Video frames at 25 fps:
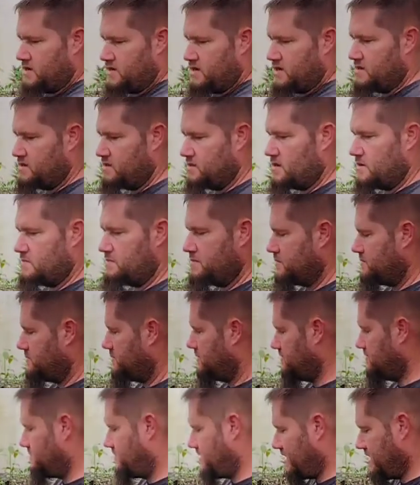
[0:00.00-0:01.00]
And then I'm going to
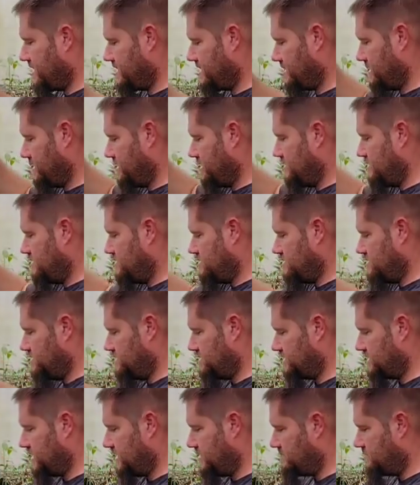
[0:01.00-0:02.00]
put it back in the
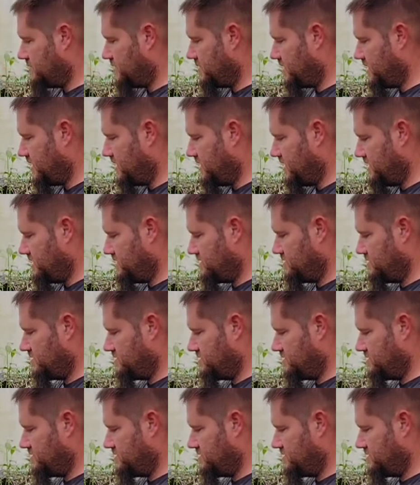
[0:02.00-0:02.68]
same pot